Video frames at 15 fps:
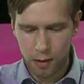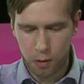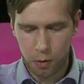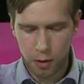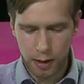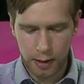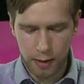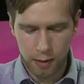
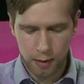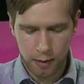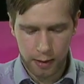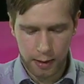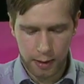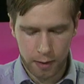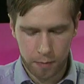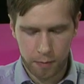Okay,
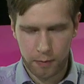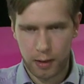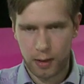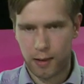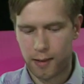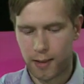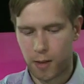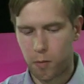
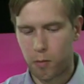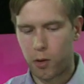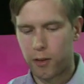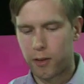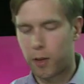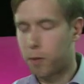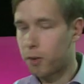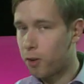some
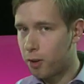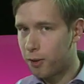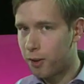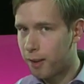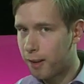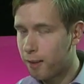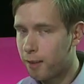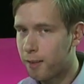more
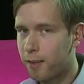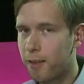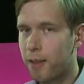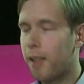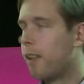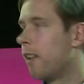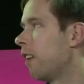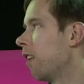terminology then,
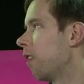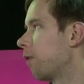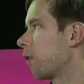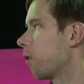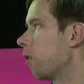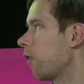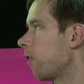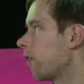
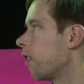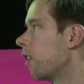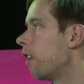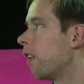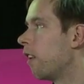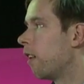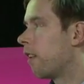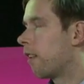of course.
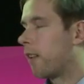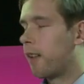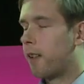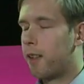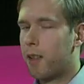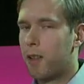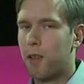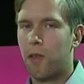
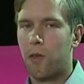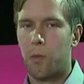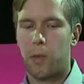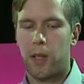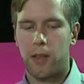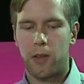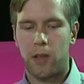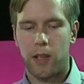
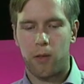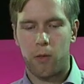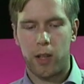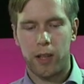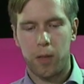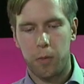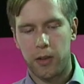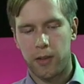When you
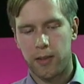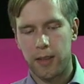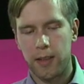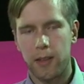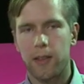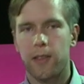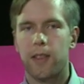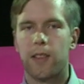run a
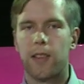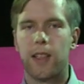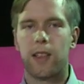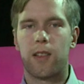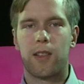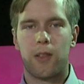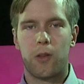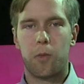business,
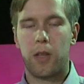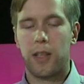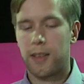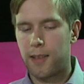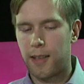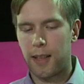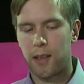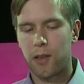then to
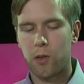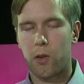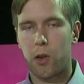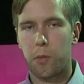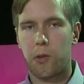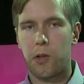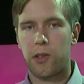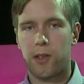maintain your
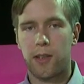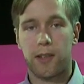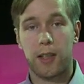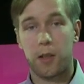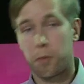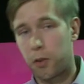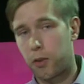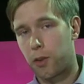
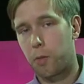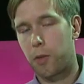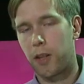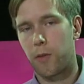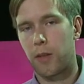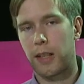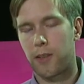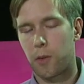operations and
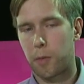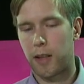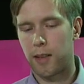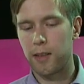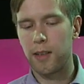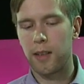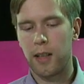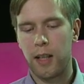possibly even
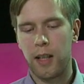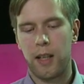expand,